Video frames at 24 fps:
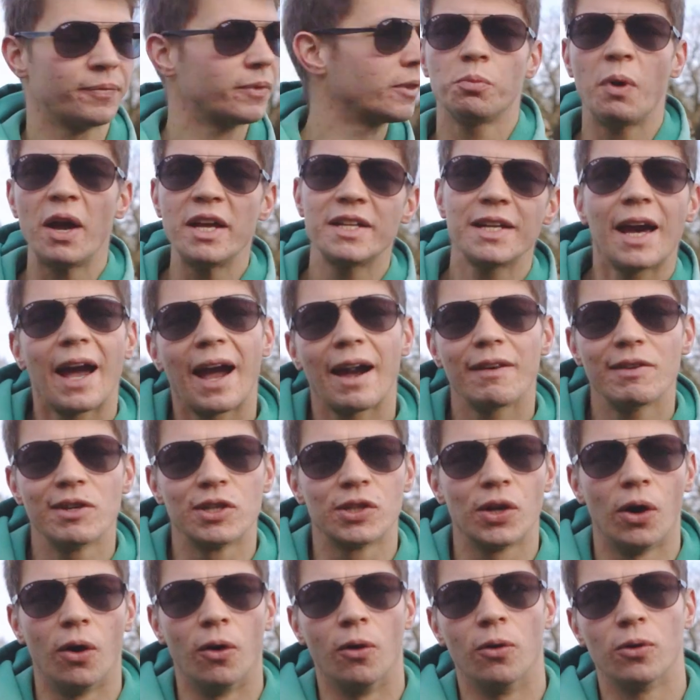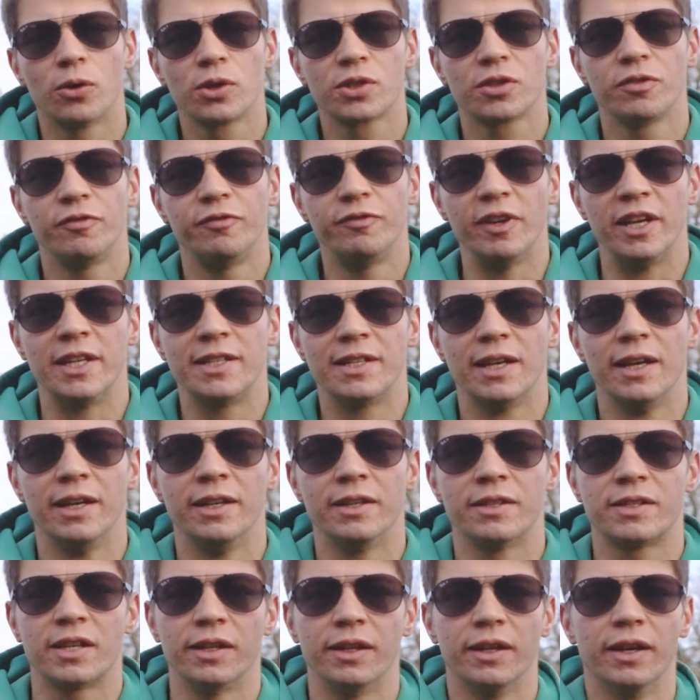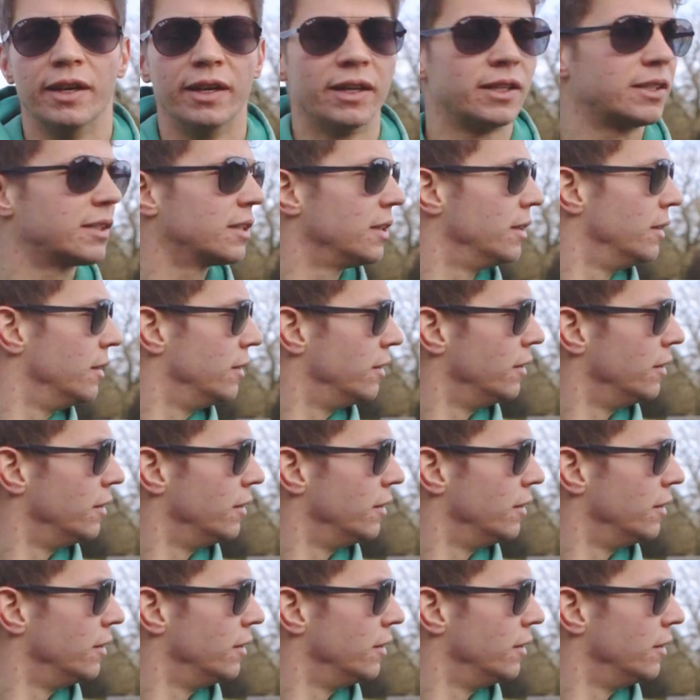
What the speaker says: So where do Harris hawks fit into this?